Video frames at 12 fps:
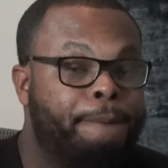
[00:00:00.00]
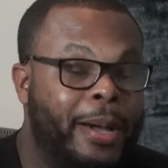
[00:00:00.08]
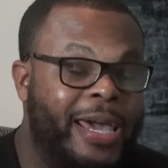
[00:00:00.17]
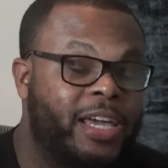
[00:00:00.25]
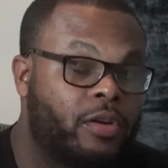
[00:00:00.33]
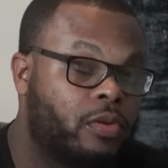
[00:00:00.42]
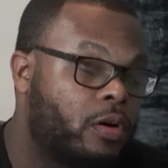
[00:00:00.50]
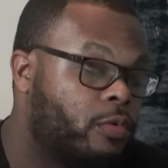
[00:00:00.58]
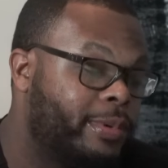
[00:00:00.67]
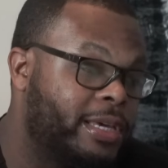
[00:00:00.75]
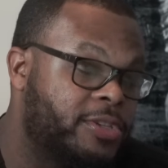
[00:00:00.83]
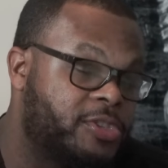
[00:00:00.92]
Micro
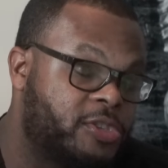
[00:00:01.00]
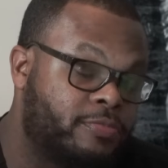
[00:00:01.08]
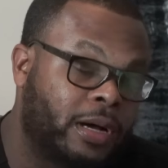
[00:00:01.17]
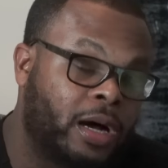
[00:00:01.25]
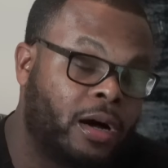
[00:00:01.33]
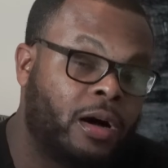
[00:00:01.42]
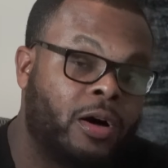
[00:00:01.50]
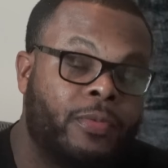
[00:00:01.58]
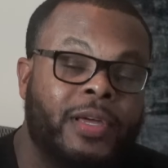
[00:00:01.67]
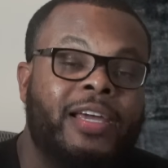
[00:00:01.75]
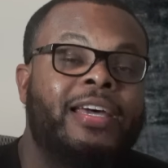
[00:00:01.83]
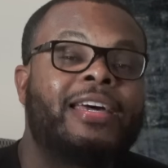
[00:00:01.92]
means
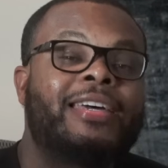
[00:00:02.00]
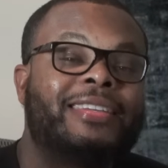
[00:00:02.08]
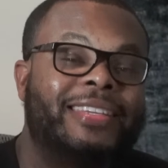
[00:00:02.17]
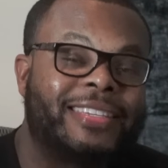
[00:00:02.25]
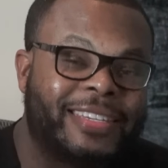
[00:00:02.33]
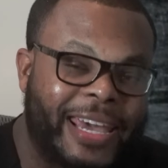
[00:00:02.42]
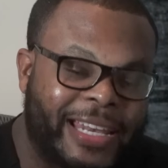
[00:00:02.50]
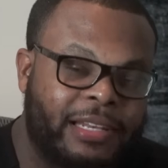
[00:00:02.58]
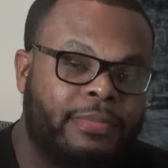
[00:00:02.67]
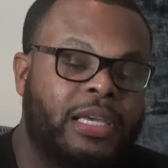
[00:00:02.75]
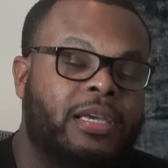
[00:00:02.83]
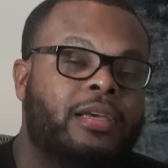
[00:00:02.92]
small,
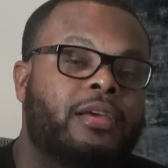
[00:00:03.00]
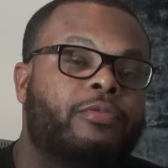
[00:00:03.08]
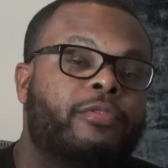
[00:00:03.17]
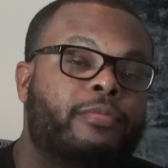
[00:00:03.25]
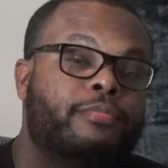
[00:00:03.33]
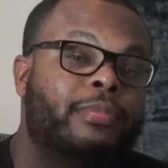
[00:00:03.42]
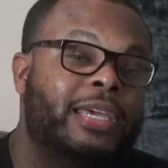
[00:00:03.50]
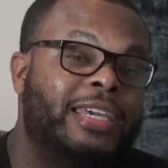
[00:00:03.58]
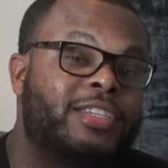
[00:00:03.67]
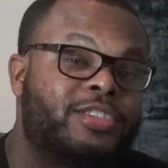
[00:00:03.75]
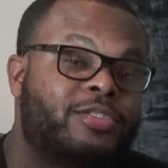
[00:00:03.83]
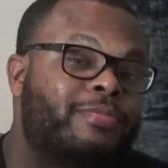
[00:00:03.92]
Discectomy
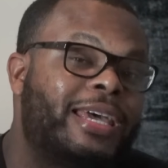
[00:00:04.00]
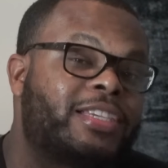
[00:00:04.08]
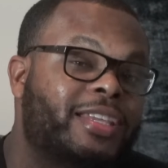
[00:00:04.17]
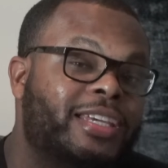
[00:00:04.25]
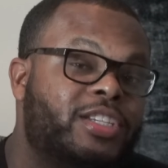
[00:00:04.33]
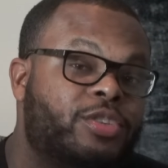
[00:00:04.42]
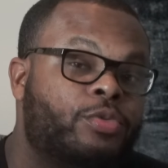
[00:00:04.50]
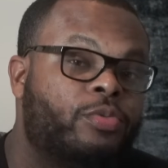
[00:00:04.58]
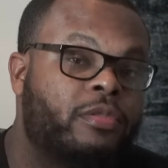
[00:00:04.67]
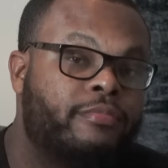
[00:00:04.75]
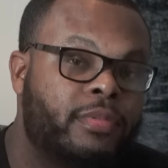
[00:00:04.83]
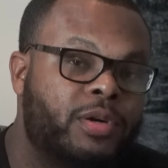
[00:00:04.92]
means basically to
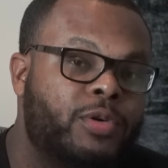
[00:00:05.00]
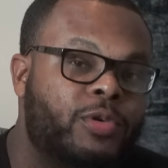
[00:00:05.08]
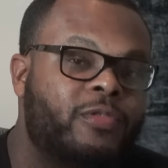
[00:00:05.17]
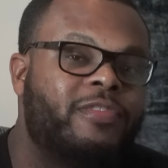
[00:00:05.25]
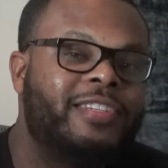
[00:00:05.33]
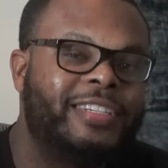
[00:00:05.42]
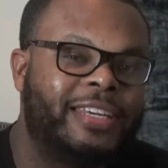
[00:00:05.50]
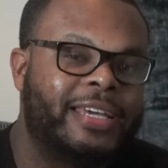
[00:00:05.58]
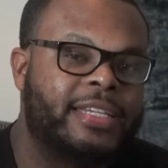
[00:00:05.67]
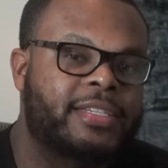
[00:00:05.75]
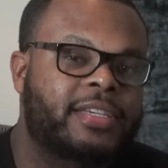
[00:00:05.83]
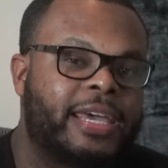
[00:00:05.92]
remove
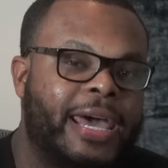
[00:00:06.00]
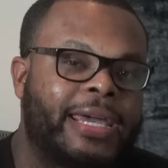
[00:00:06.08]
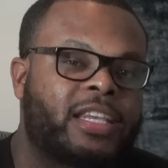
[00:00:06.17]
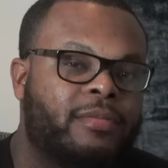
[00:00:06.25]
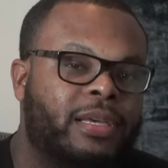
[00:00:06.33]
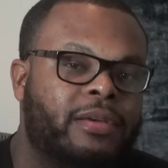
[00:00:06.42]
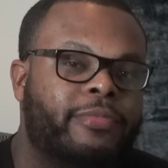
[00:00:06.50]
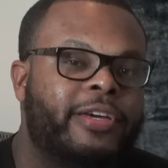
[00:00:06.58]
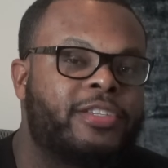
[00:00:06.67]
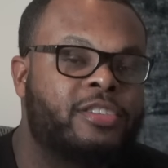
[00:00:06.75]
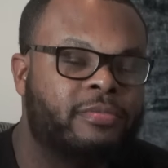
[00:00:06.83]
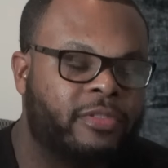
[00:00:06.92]
disc. Ectomy
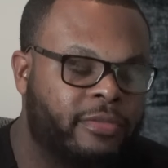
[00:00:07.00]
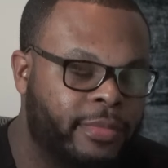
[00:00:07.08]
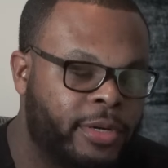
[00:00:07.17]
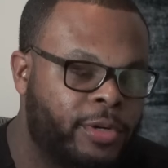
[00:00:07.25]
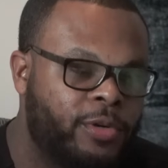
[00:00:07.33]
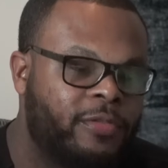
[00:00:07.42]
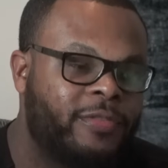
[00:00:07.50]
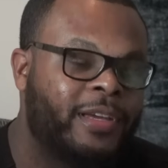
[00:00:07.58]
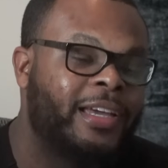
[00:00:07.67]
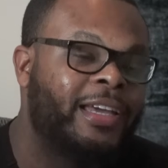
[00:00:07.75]
means to remove,